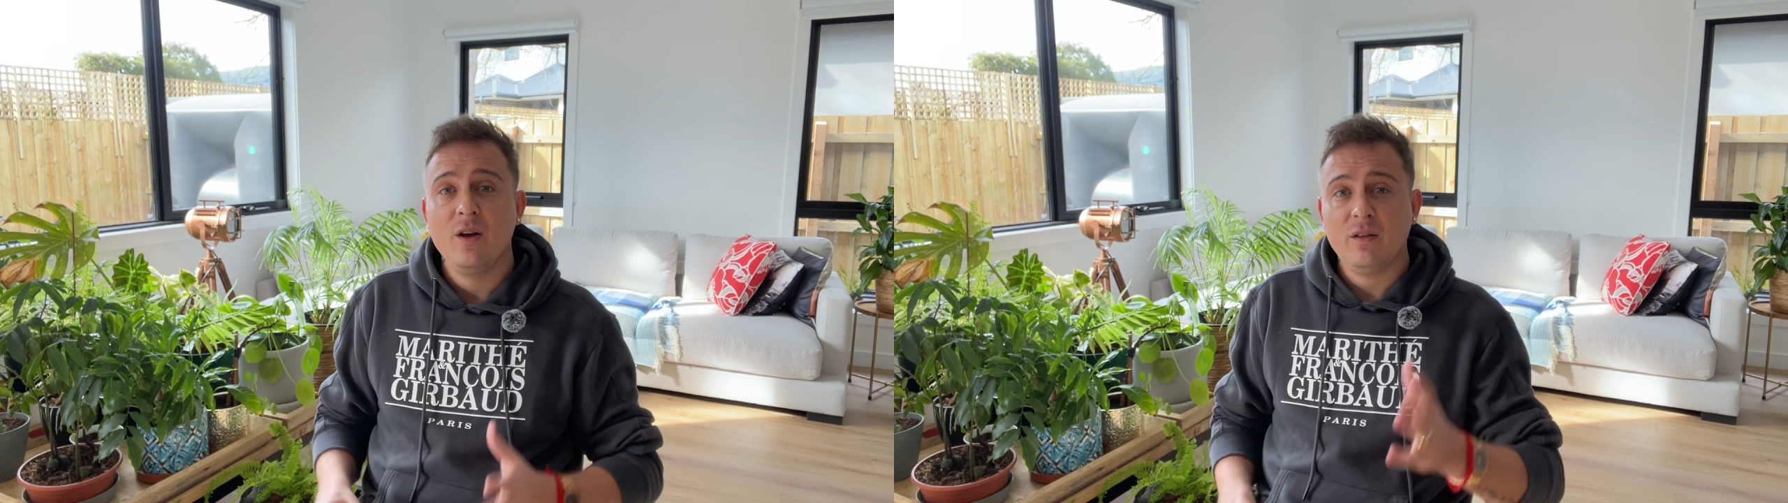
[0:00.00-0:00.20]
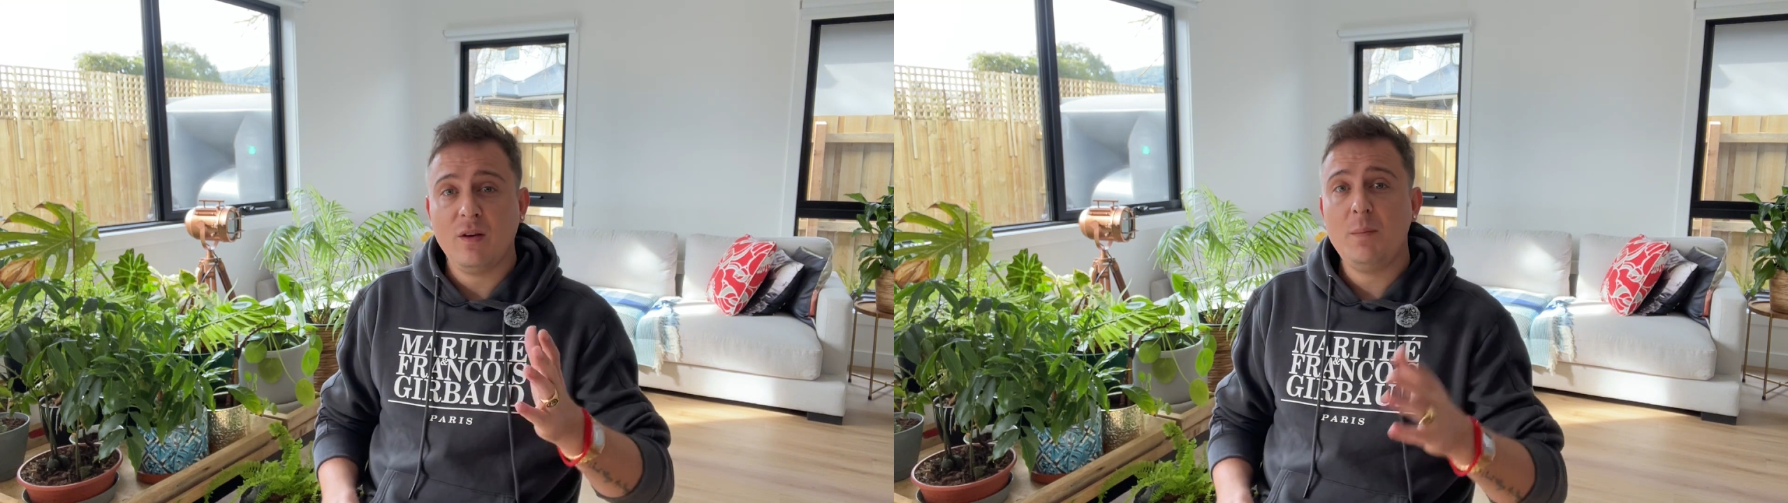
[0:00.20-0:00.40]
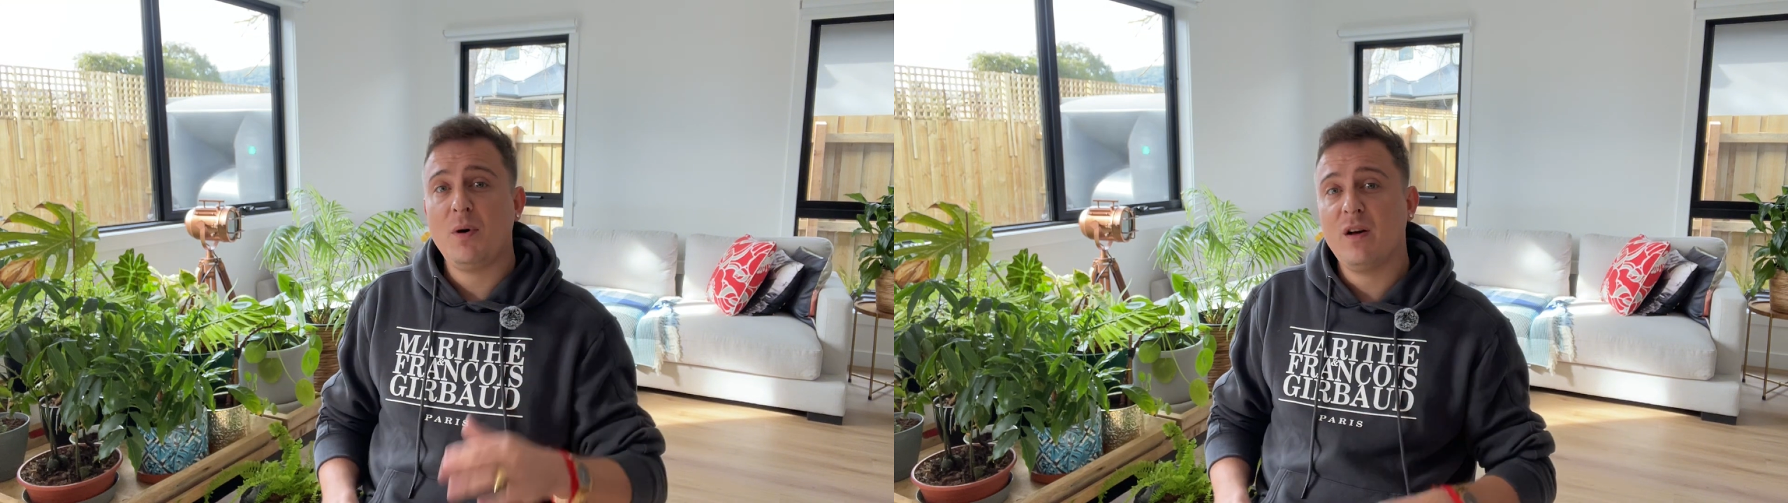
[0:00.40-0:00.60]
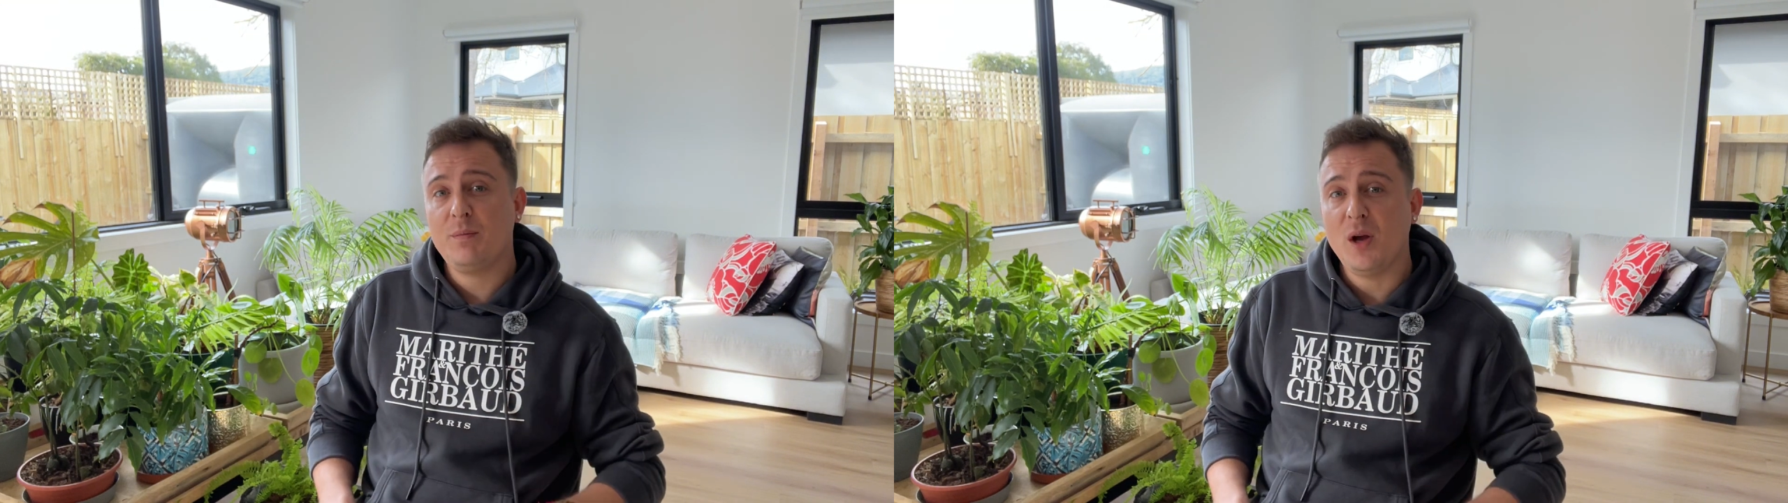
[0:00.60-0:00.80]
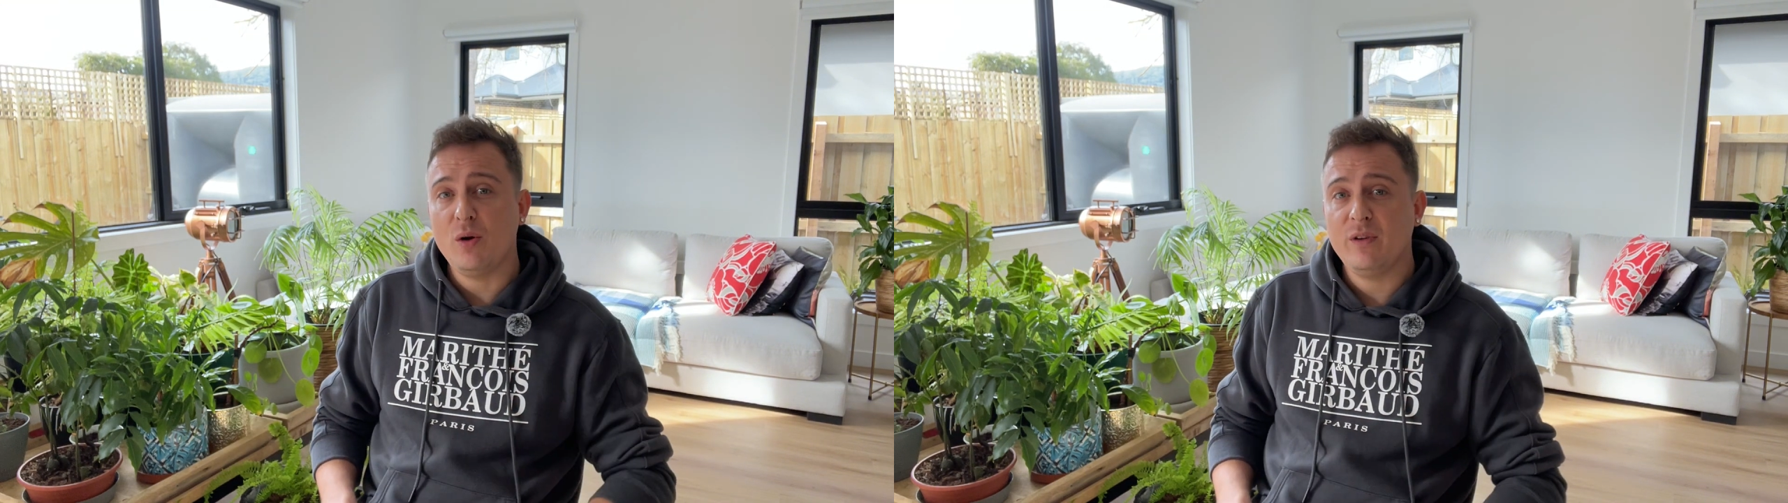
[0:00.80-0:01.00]
So he
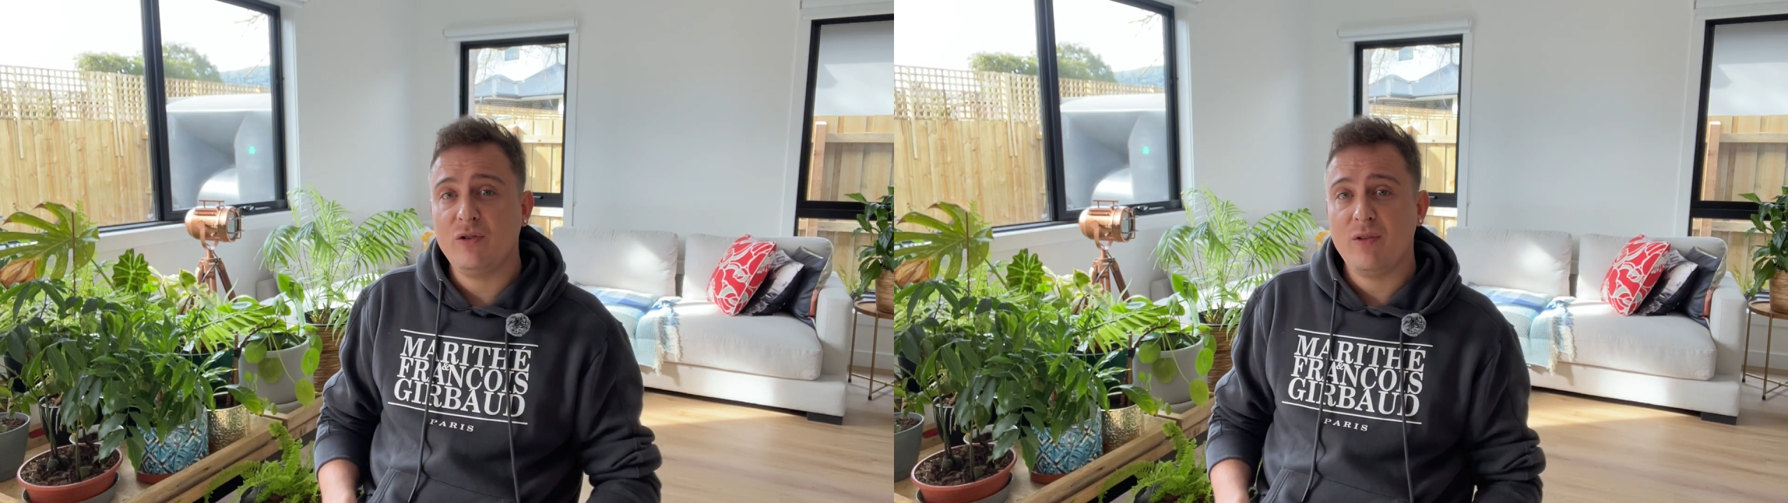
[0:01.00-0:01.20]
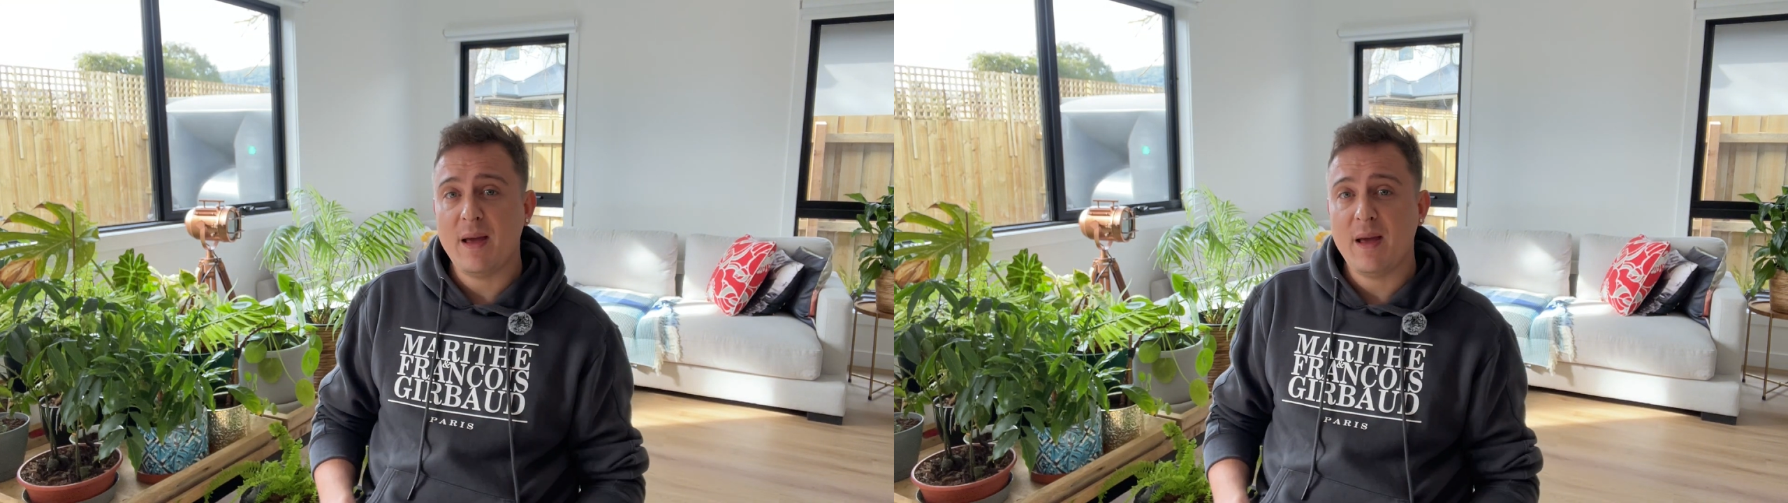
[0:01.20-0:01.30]
passed me over to